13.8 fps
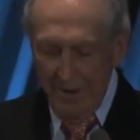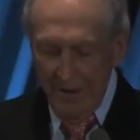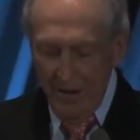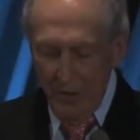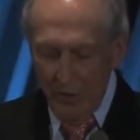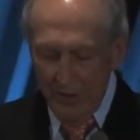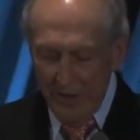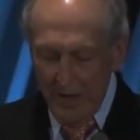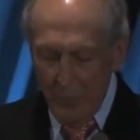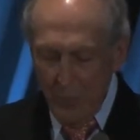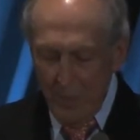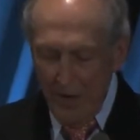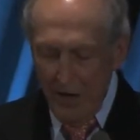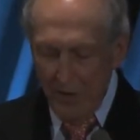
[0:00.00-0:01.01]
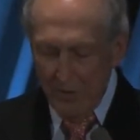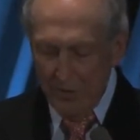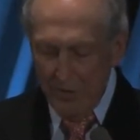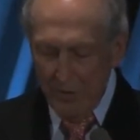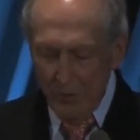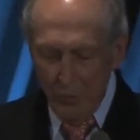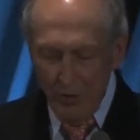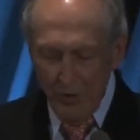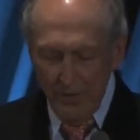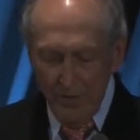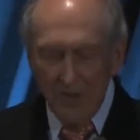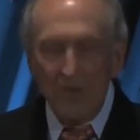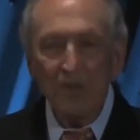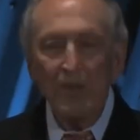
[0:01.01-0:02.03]
how it came about, and where it
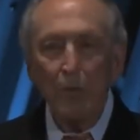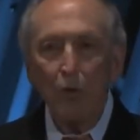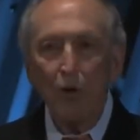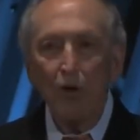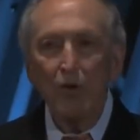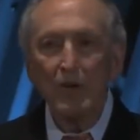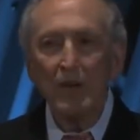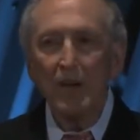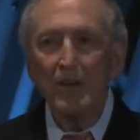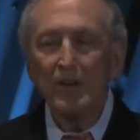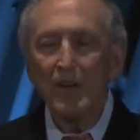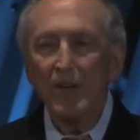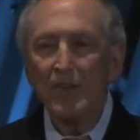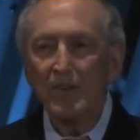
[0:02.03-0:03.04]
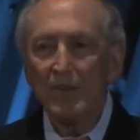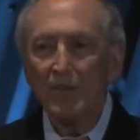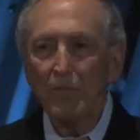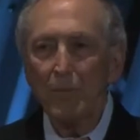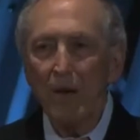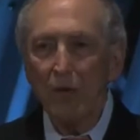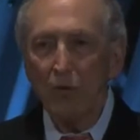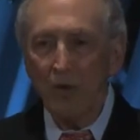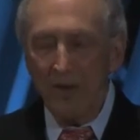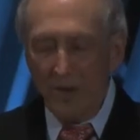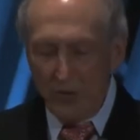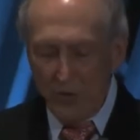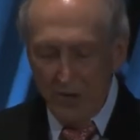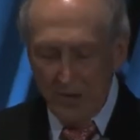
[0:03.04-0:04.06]
fits in the broad context of
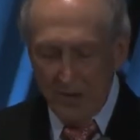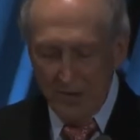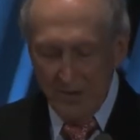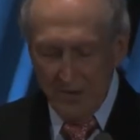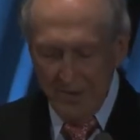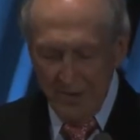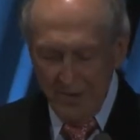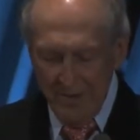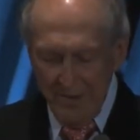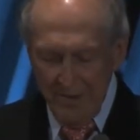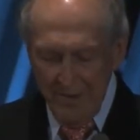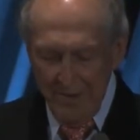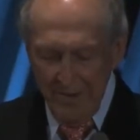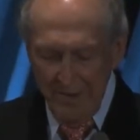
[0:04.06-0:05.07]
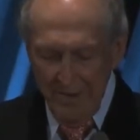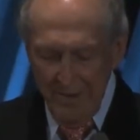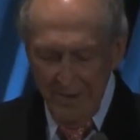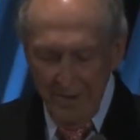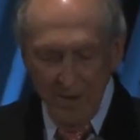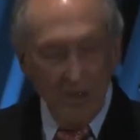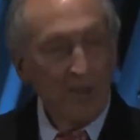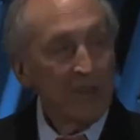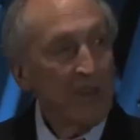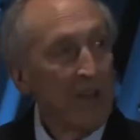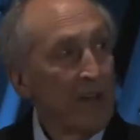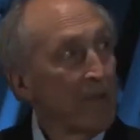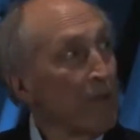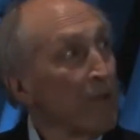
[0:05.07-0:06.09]
microelectronics.
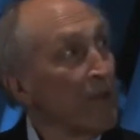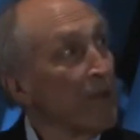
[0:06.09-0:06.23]
First